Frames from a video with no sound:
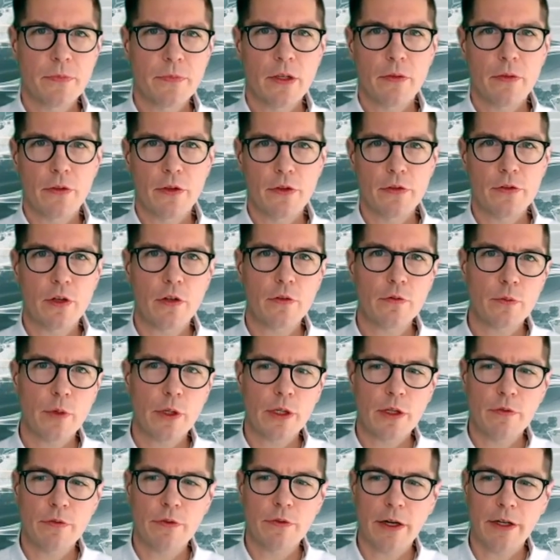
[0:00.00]
the
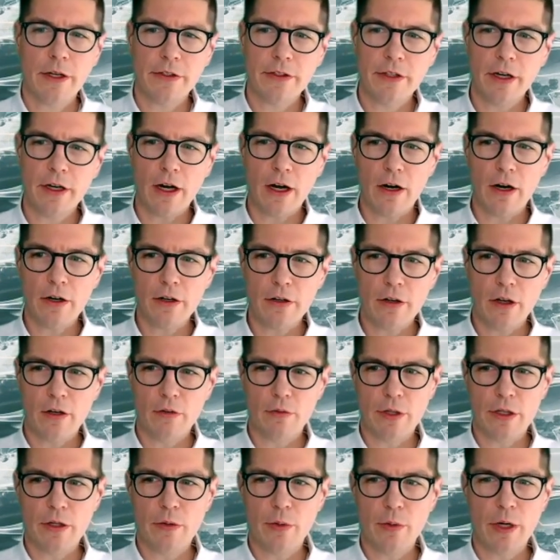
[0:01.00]
software-defined car
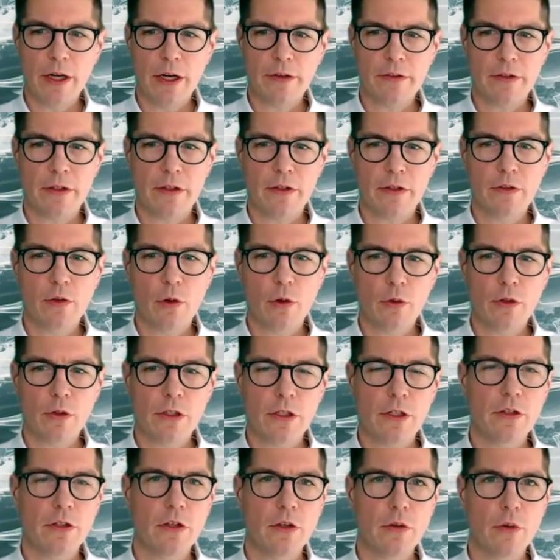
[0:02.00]
requires a
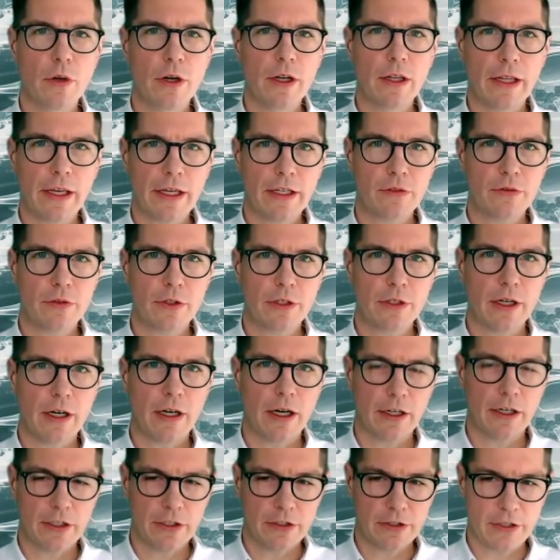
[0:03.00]
totally new electric
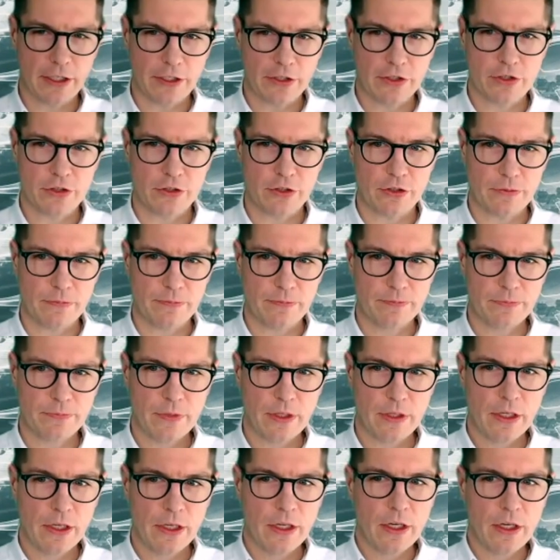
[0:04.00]
architecture.
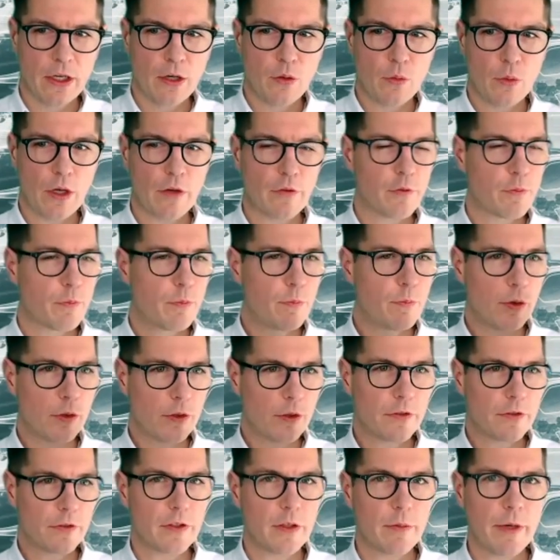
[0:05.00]
We have put
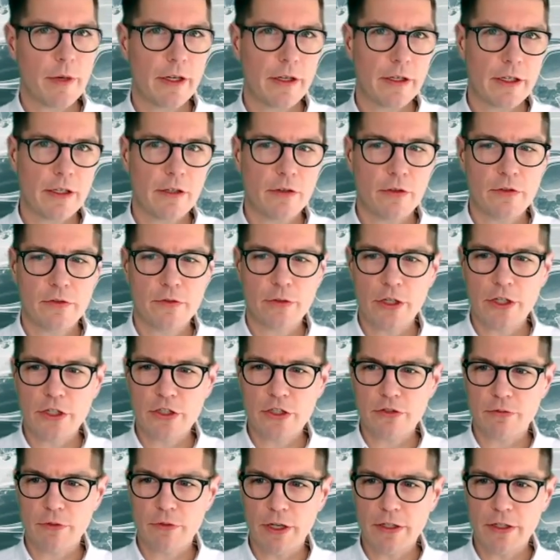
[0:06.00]
a schematic
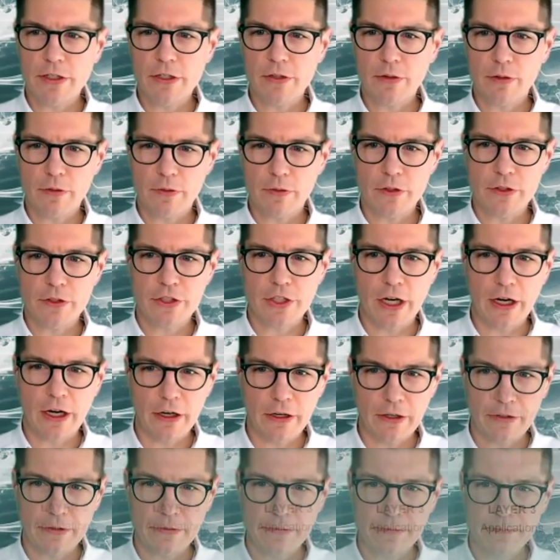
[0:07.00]
illustration right here on the
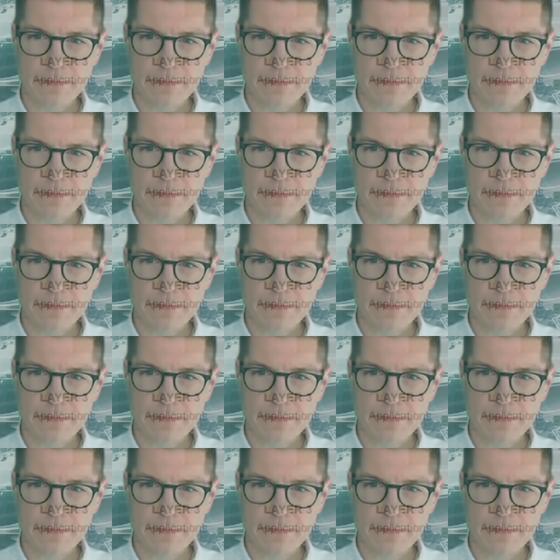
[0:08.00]
chart.